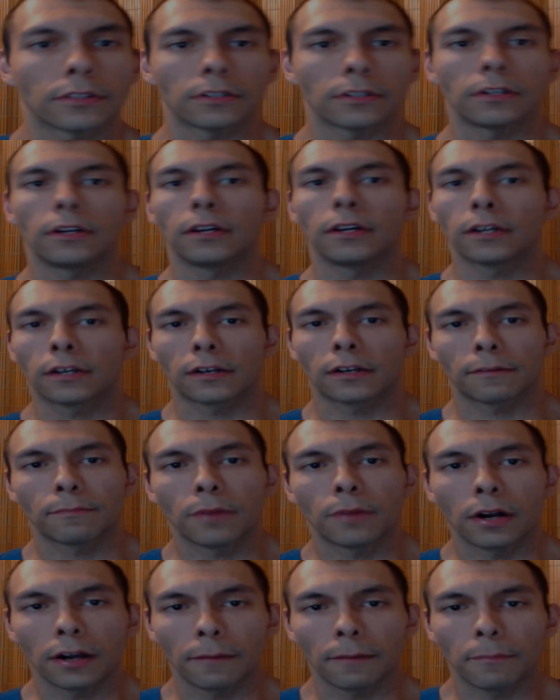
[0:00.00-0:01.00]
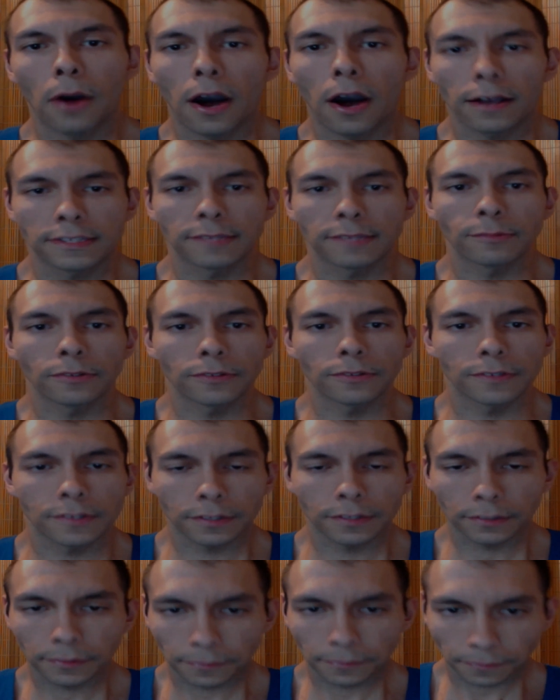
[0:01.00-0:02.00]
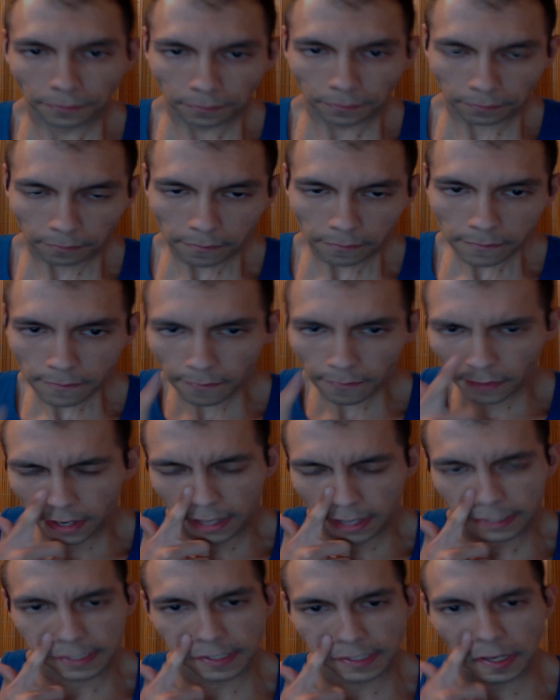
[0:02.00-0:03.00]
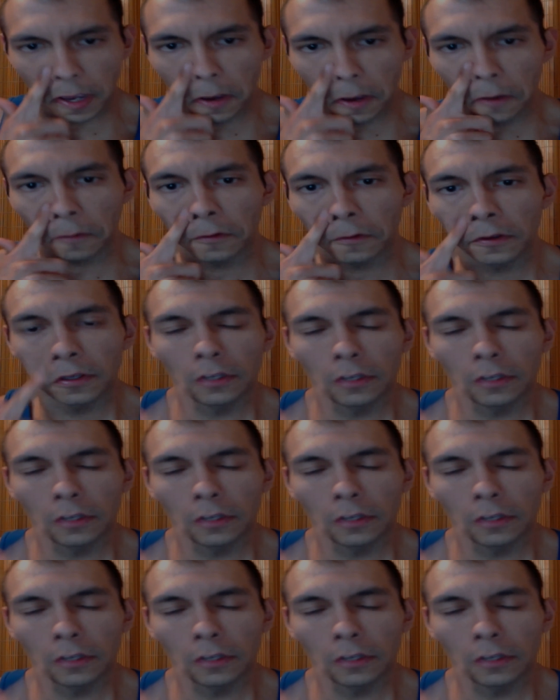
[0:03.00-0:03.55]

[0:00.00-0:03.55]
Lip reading: or possibles. And so,